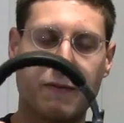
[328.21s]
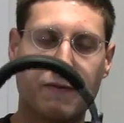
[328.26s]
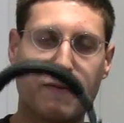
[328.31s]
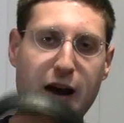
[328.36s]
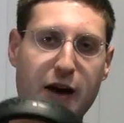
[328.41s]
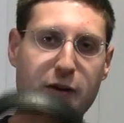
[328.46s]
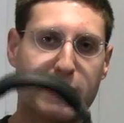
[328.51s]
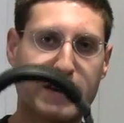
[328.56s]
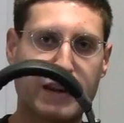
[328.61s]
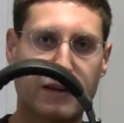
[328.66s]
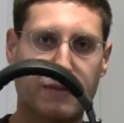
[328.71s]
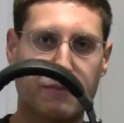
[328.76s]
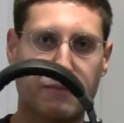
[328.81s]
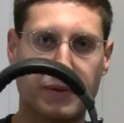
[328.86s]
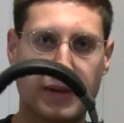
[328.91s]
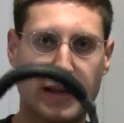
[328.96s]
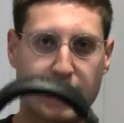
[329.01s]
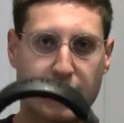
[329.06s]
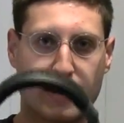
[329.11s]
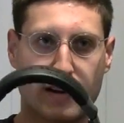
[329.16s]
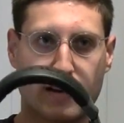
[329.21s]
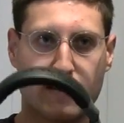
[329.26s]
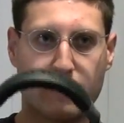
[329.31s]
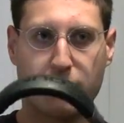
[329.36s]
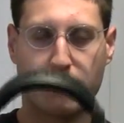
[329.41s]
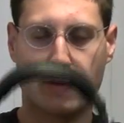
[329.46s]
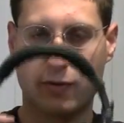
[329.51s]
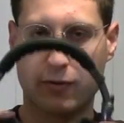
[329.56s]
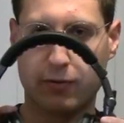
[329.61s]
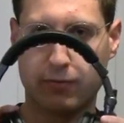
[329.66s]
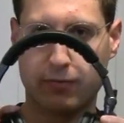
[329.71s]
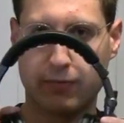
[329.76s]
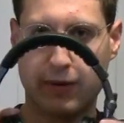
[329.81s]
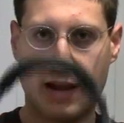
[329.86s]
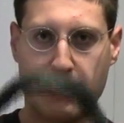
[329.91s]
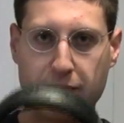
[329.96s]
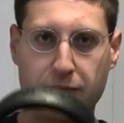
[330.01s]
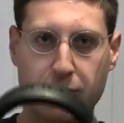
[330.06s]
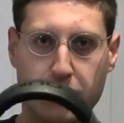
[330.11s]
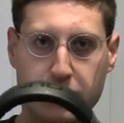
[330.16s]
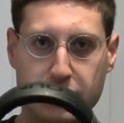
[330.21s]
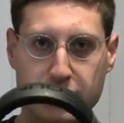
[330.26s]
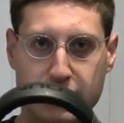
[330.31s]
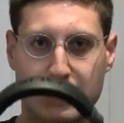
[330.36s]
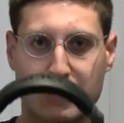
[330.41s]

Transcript: very big for headphones,